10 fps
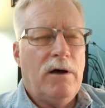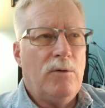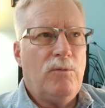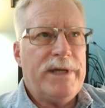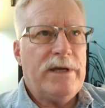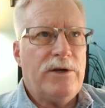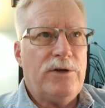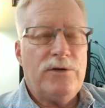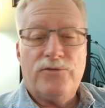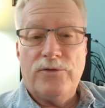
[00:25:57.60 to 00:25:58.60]
We get a
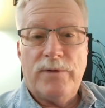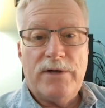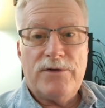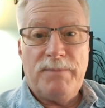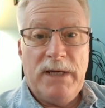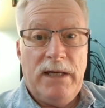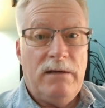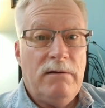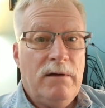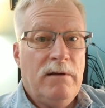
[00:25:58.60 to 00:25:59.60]
good true
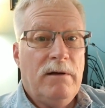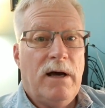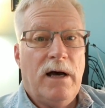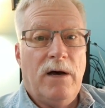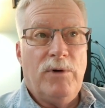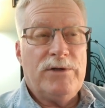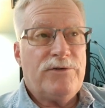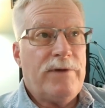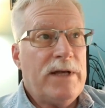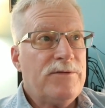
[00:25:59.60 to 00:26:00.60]
airspeed, which
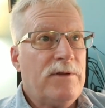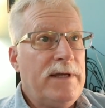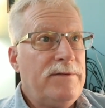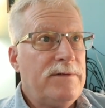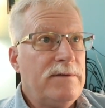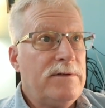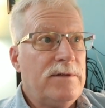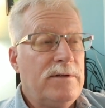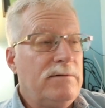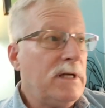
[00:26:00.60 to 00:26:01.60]
translates
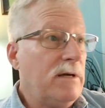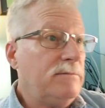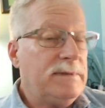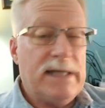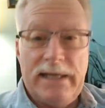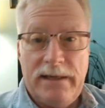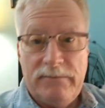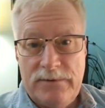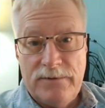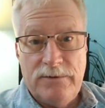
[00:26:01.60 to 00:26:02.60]
into, getting to